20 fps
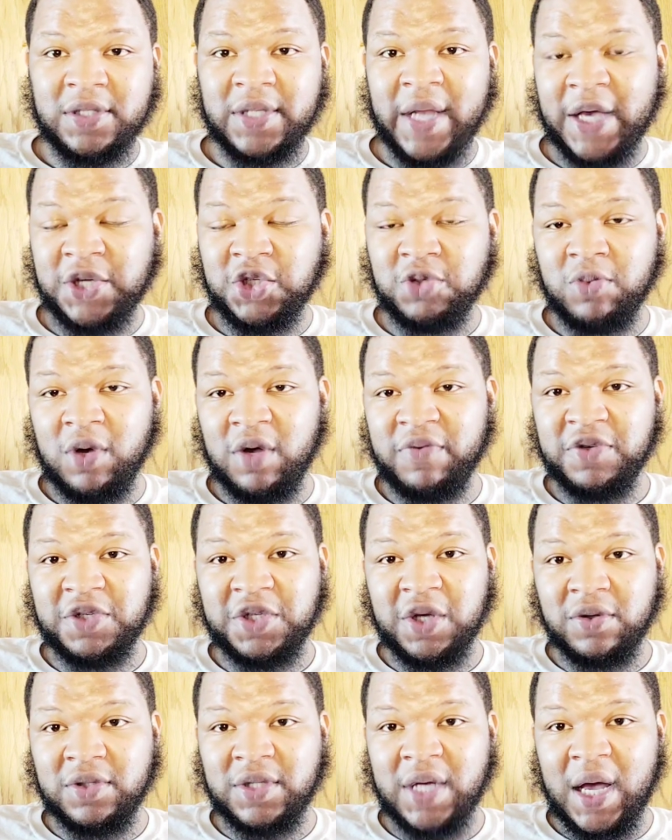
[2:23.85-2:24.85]
snatched him off of
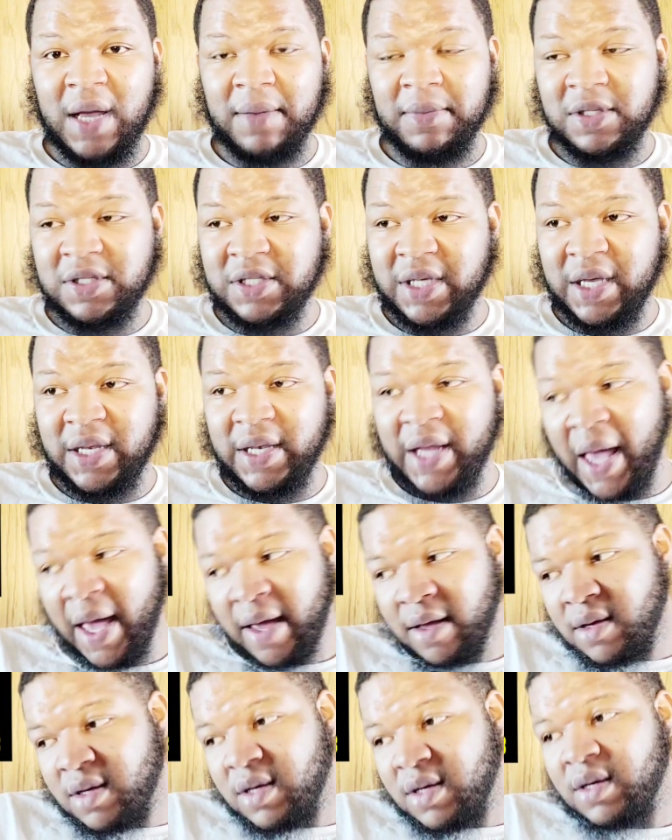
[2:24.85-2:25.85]
Showtime and said
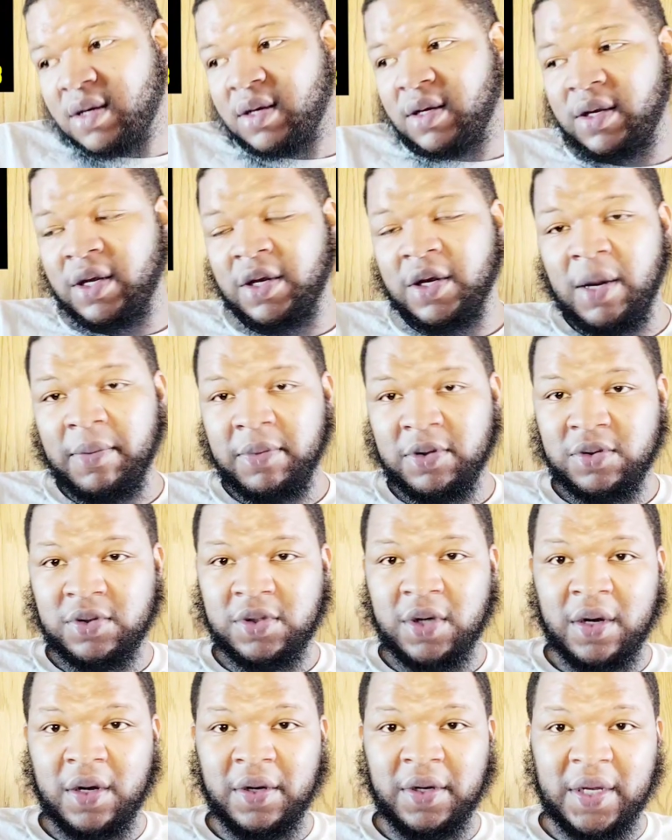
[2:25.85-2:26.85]
that the numbers
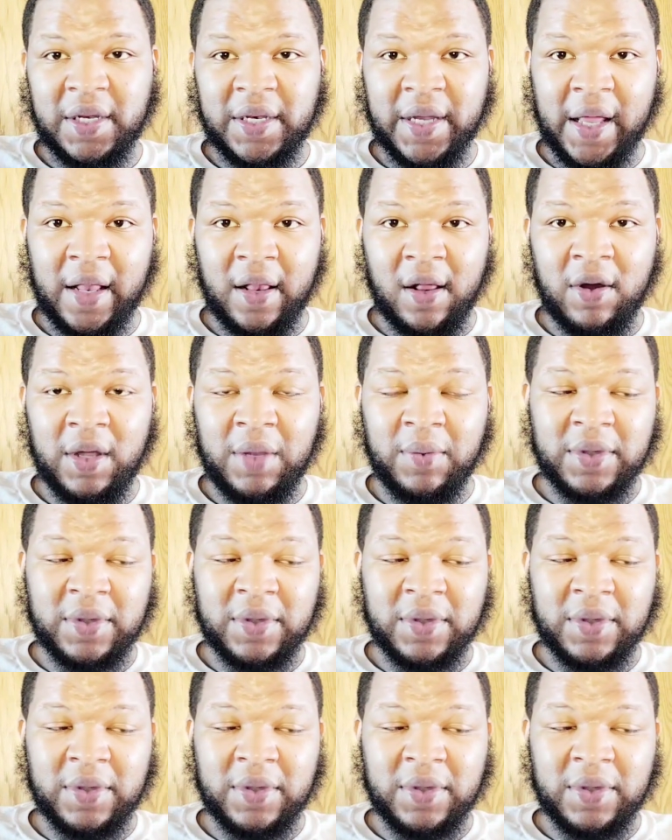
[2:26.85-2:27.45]
was hurting Canelo.